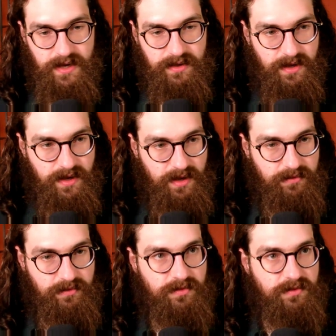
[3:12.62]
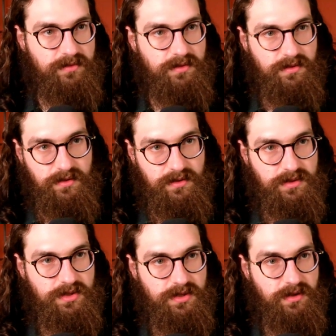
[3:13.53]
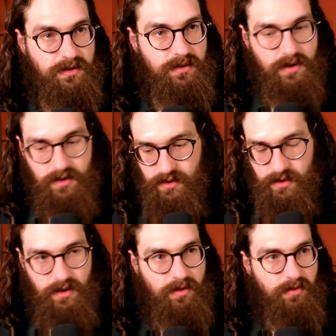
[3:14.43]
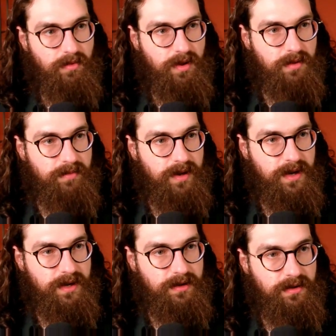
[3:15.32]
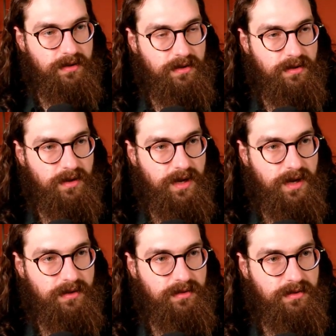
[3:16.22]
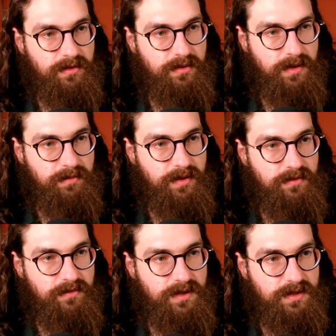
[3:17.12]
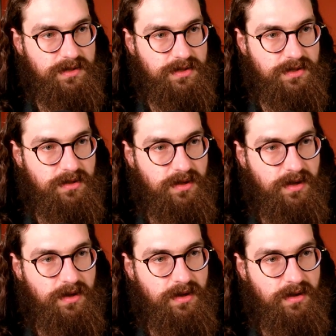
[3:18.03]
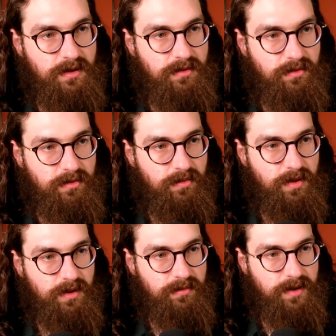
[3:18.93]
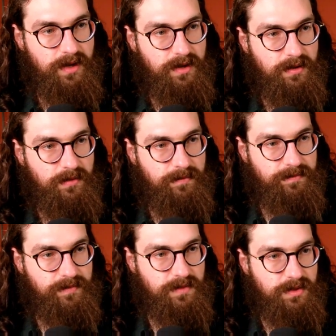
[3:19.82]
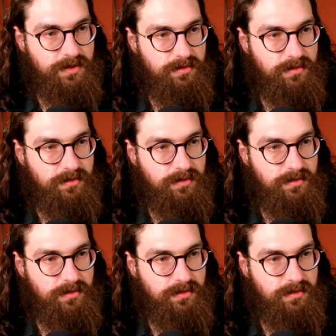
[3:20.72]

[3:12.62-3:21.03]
I that I have. There's uh, Wallabag add, I believe it is, or Wallabag, just